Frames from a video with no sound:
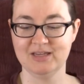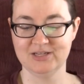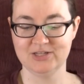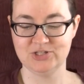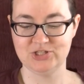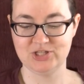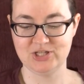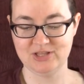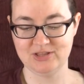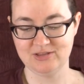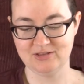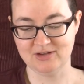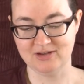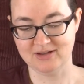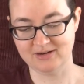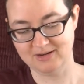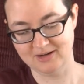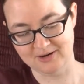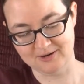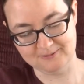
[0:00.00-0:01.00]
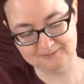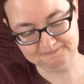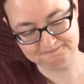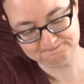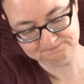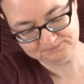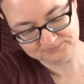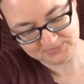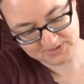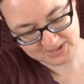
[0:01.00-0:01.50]
She thought, oh,
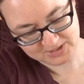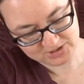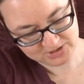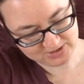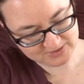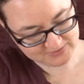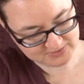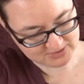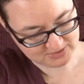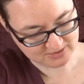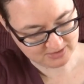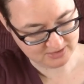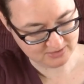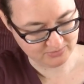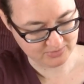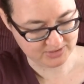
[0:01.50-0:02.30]
I should have started